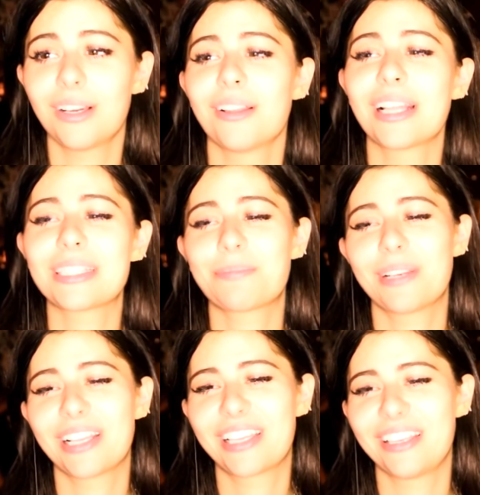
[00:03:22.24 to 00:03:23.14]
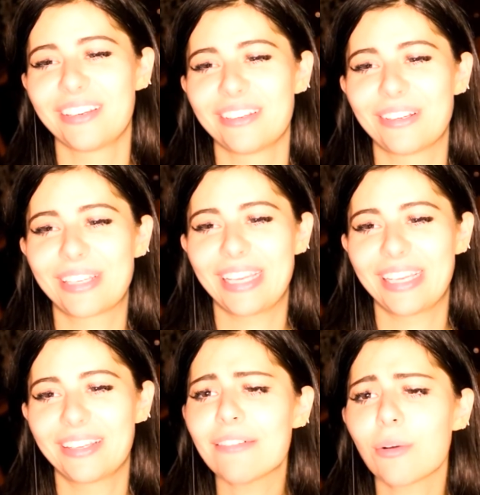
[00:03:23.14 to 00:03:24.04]
Oh, that's pretty cute.
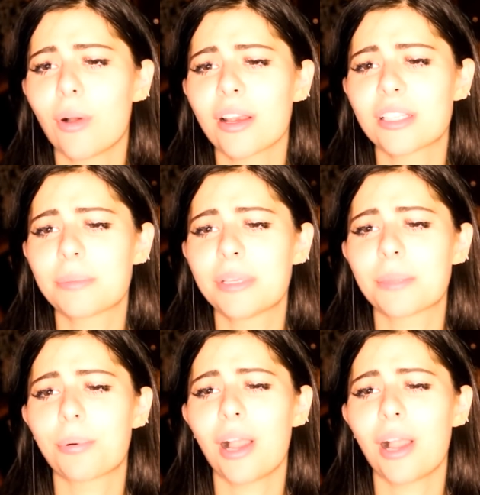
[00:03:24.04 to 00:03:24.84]
Okay. Ever wanted to be the